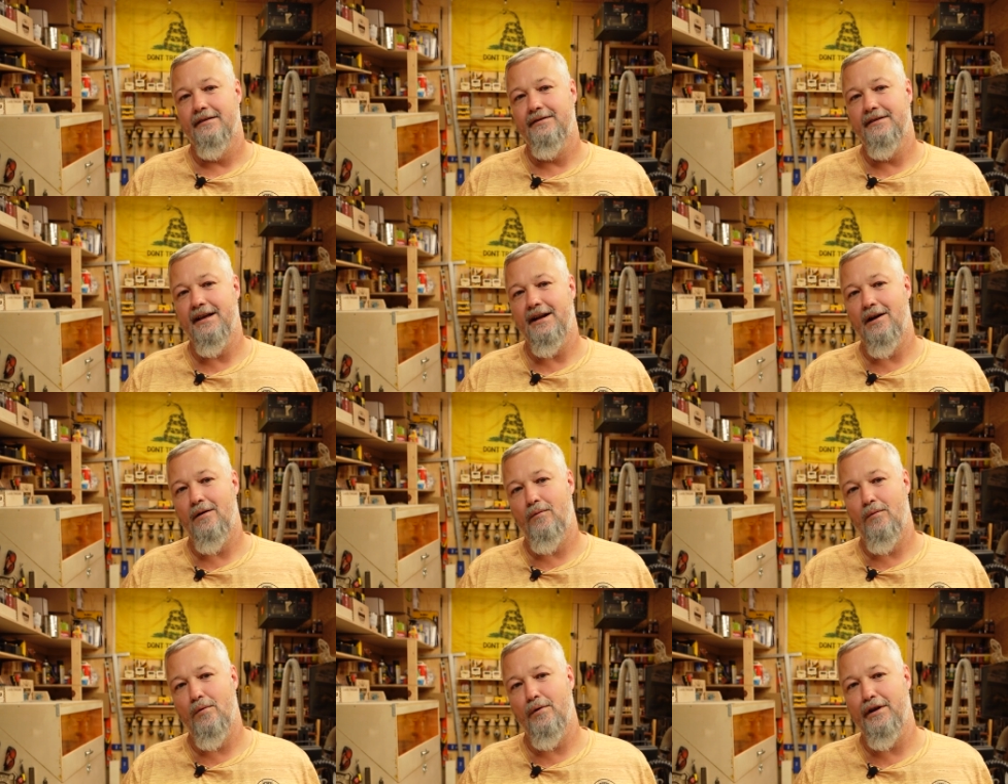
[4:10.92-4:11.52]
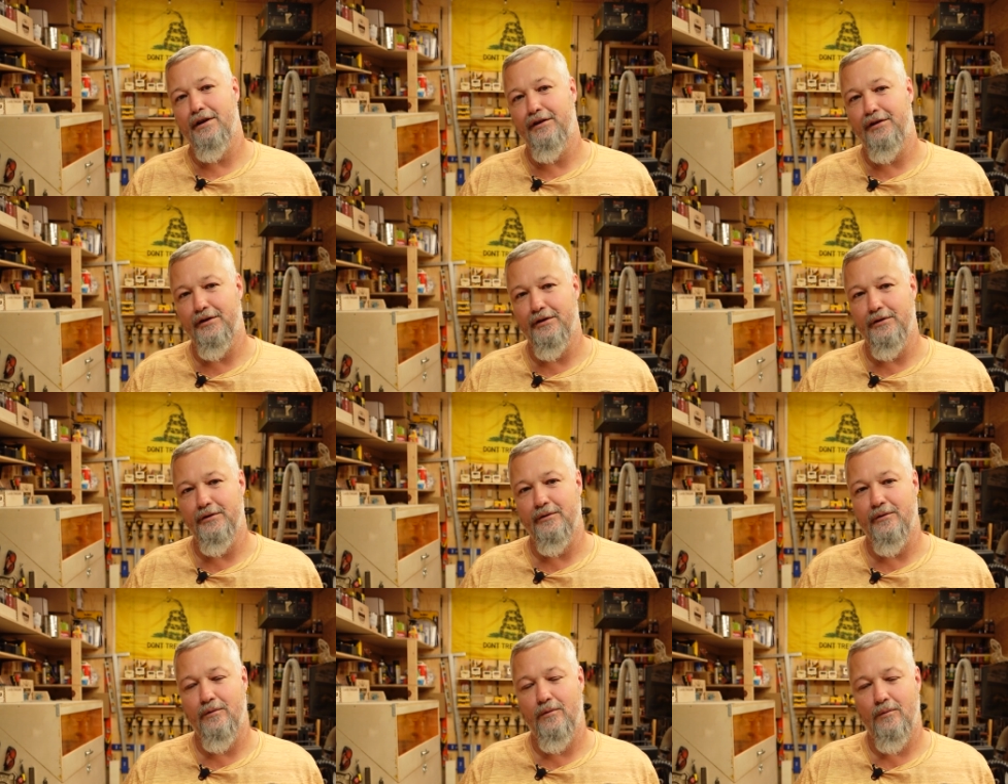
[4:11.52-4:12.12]
that I wanted
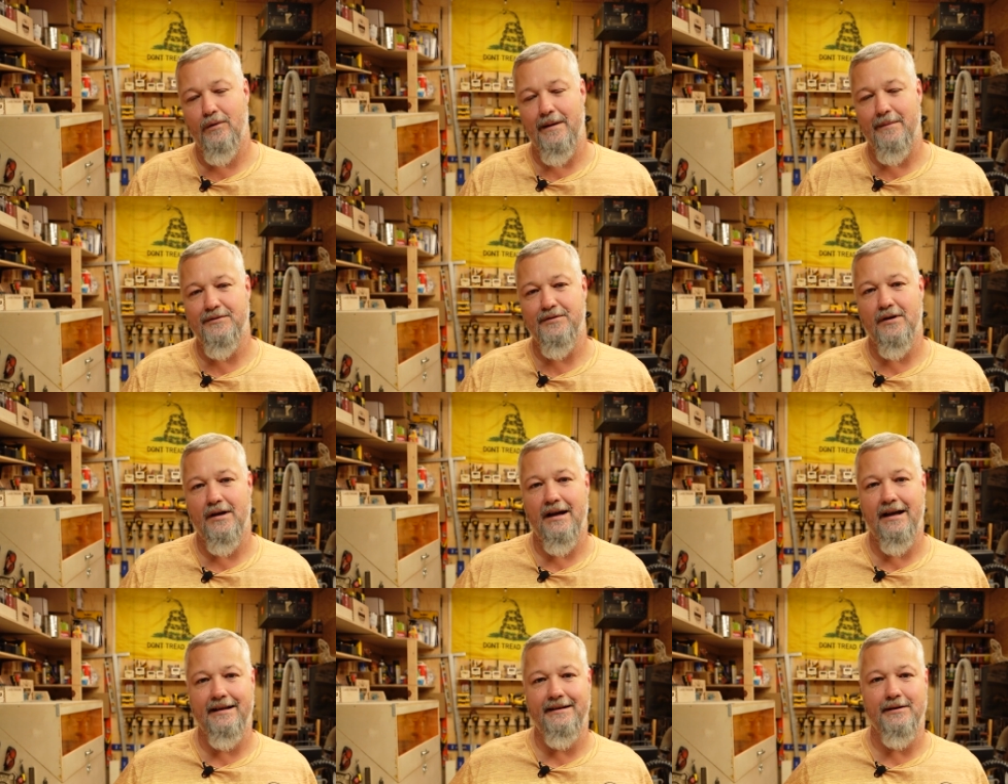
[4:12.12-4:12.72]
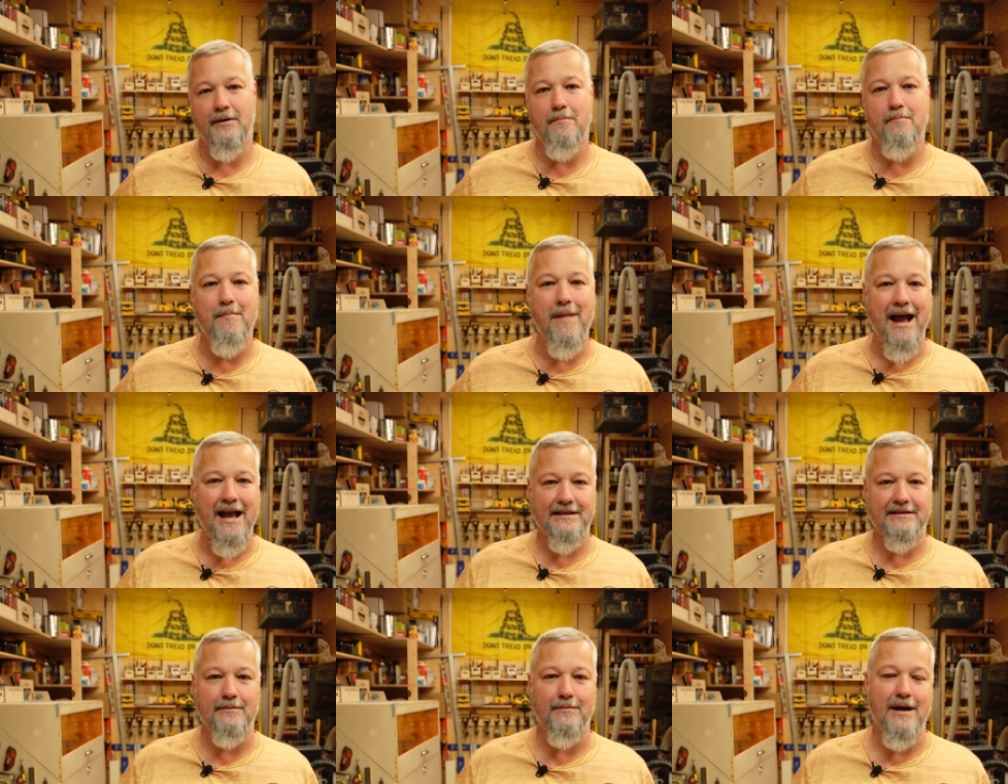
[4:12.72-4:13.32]
to when I'm trying to
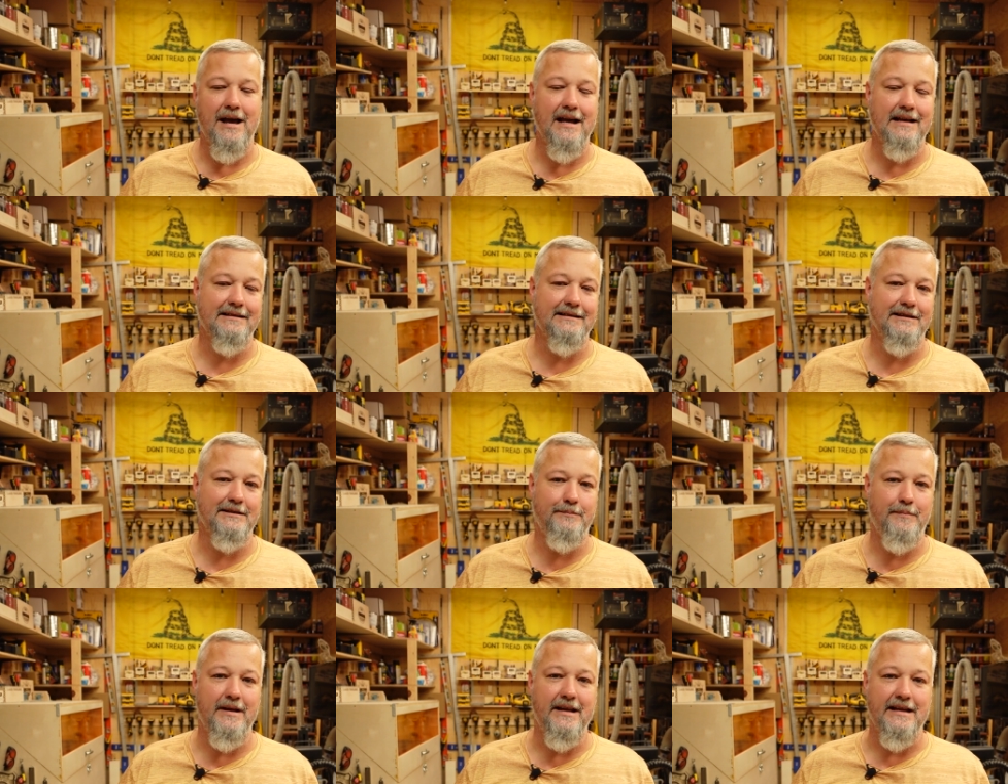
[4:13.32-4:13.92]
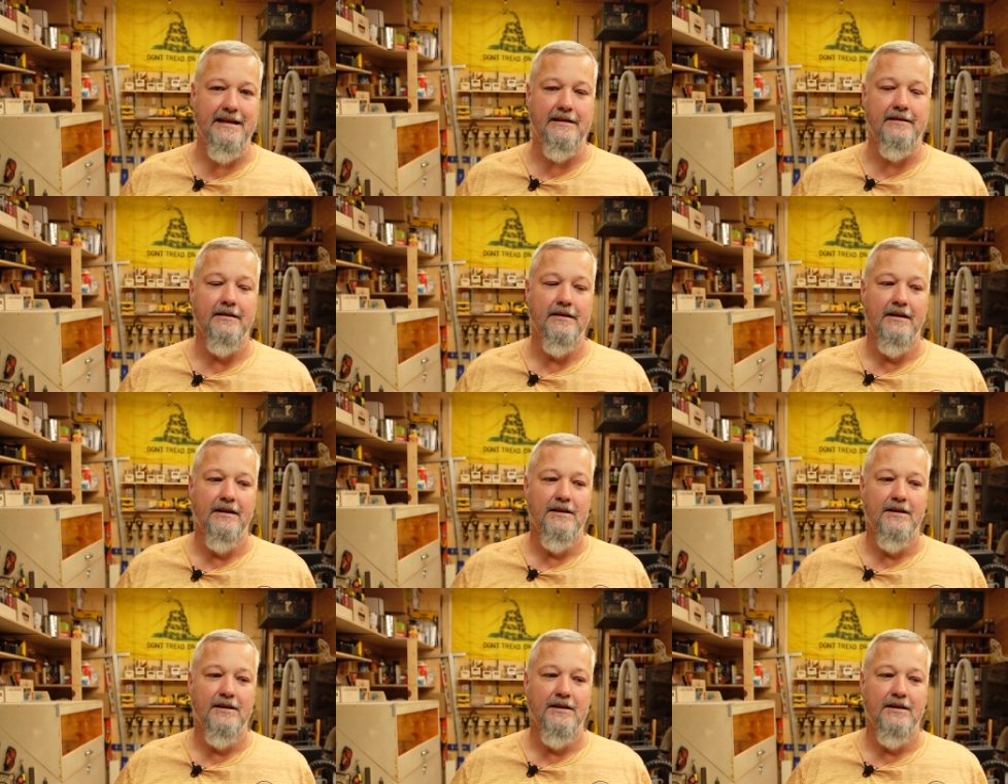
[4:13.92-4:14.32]
maximize the speed.